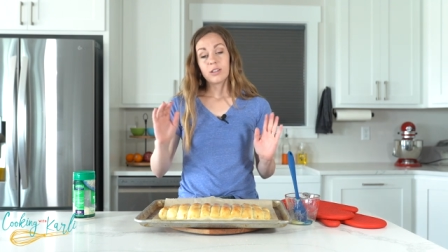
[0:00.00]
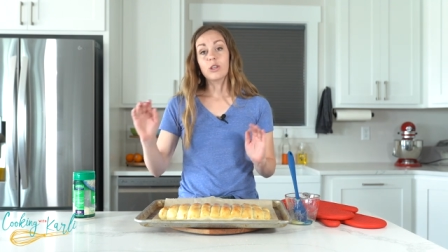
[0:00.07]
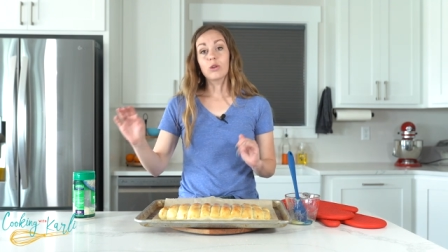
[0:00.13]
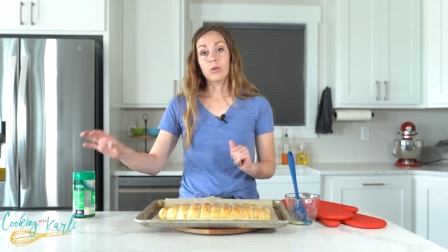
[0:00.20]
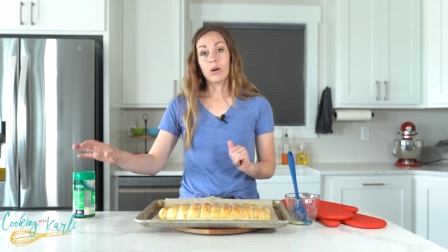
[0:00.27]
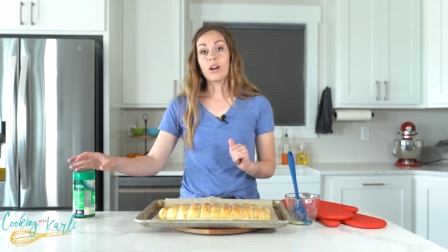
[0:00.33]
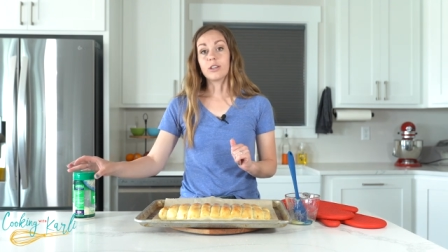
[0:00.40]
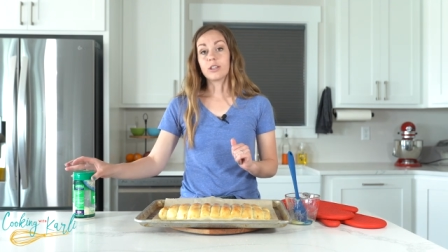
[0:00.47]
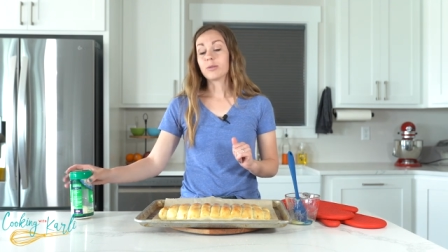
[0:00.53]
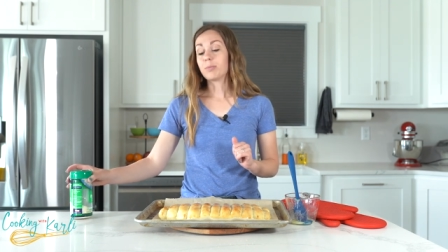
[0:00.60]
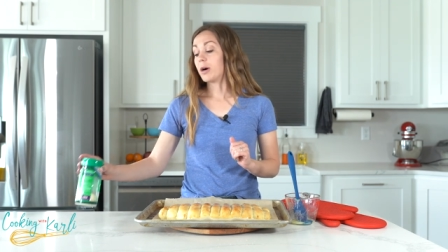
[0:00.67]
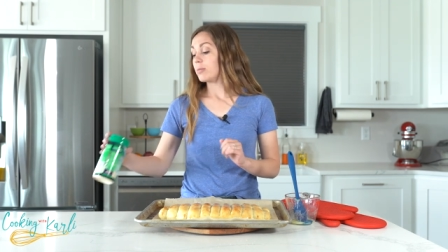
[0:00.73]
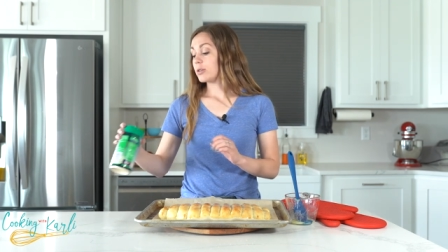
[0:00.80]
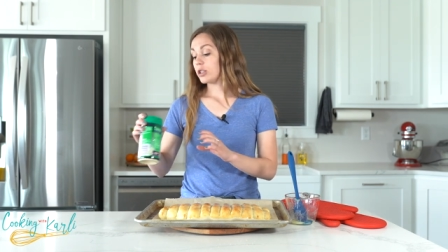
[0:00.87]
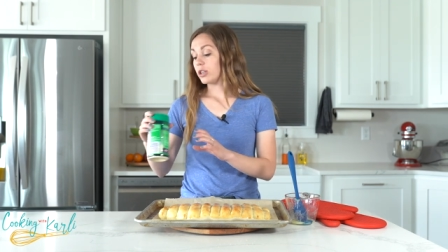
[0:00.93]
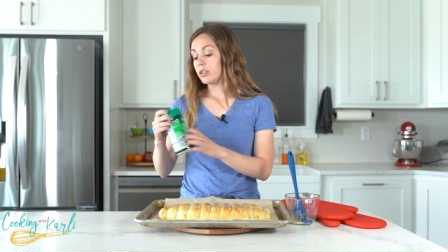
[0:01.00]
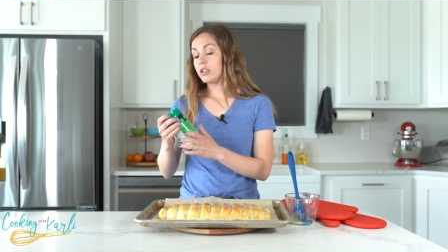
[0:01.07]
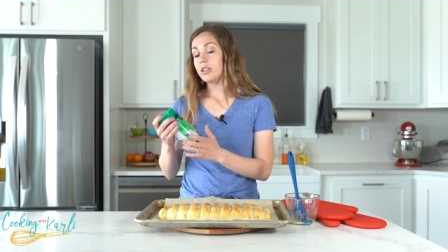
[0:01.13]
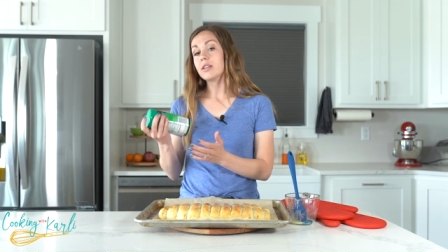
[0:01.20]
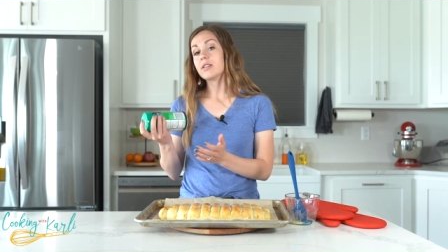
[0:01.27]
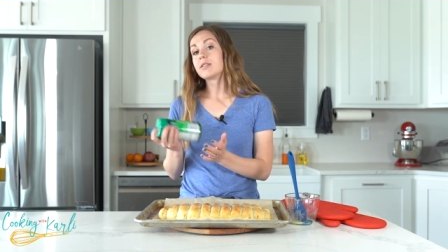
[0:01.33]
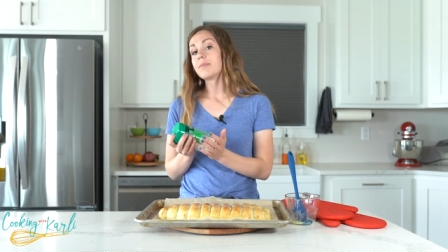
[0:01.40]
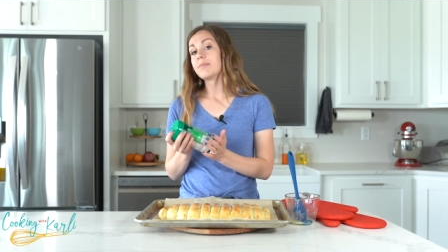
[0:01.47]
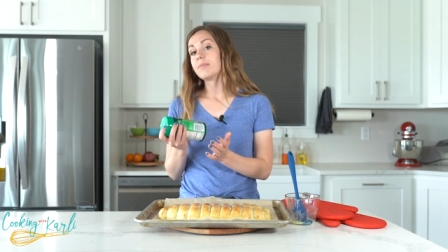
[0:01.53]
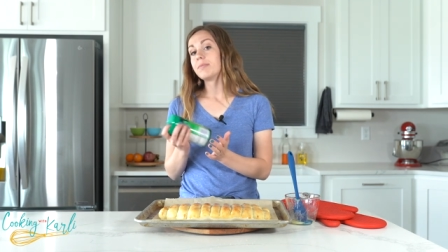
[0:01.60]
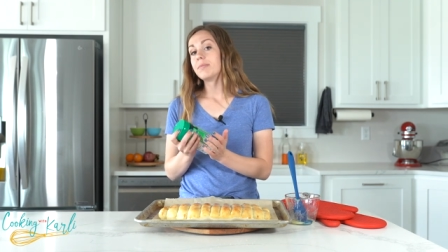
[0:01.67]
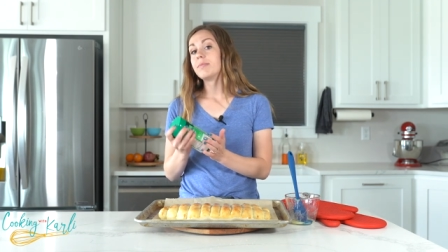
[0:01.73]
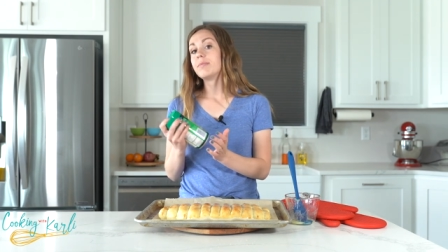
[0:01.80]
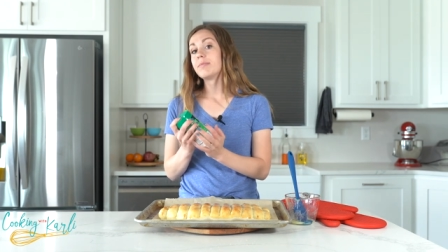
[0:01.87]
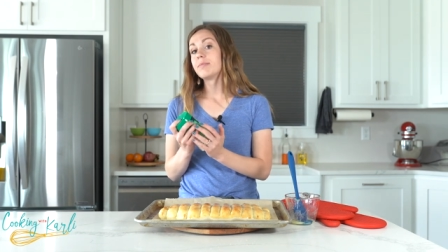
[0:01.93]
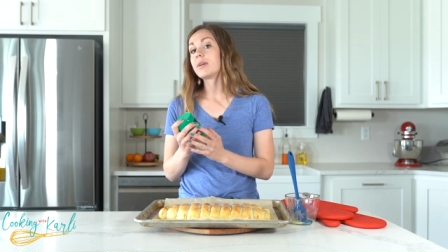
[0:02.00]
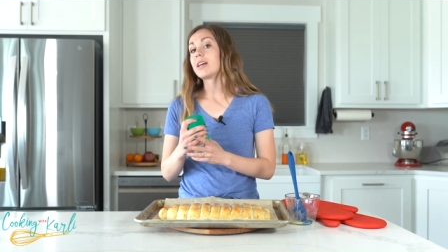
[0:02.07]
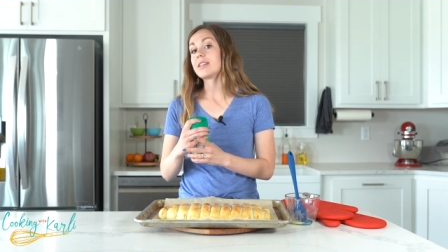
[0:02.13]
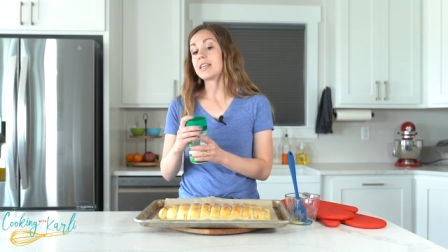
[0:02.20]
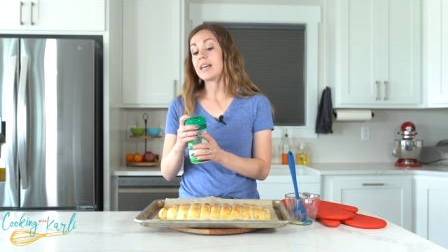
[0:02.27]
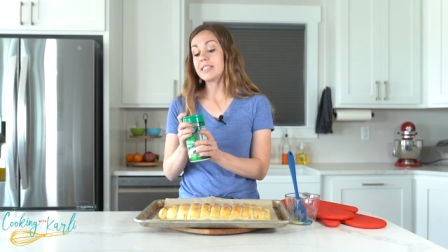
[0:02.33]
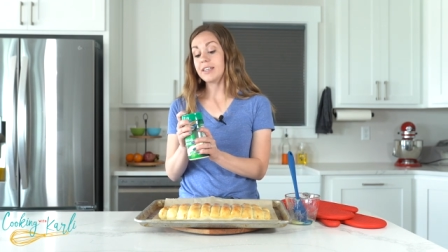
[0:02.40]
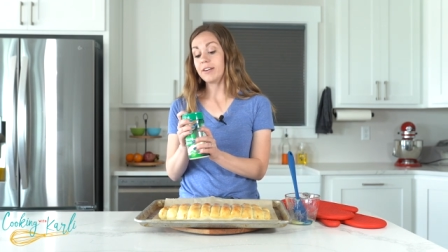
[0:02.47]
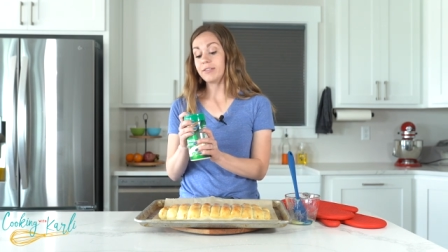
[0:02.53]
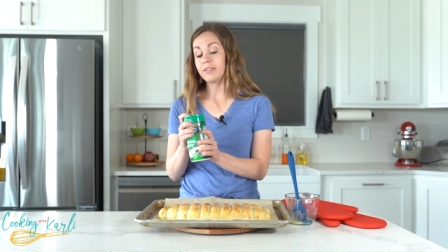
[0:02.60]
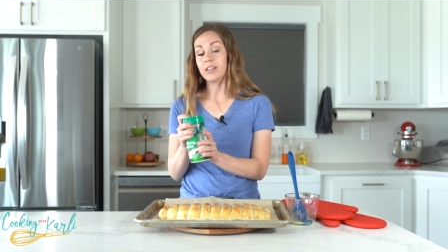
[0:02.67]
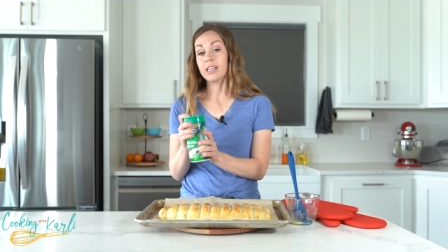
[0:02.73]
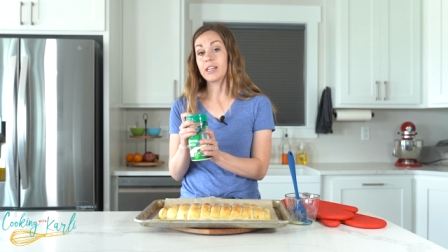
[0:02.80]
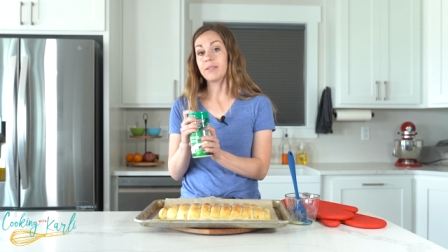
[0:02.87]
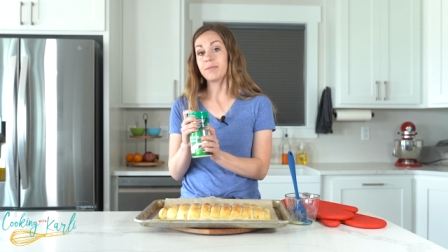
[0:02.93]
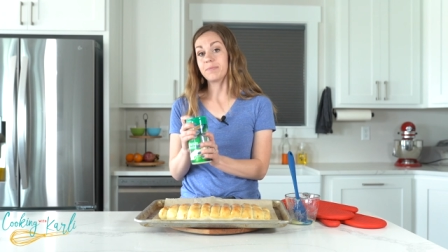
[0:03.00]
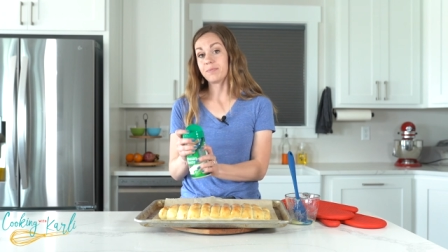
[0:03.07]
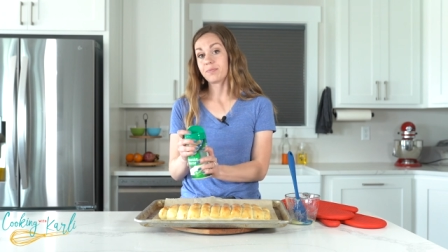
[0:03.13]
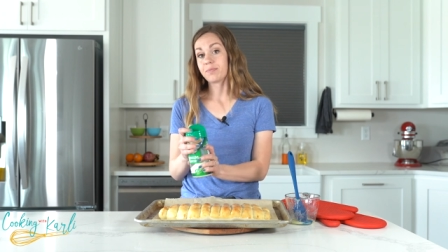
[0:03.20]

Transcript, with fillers: you on your Parmesan cheese because I definitely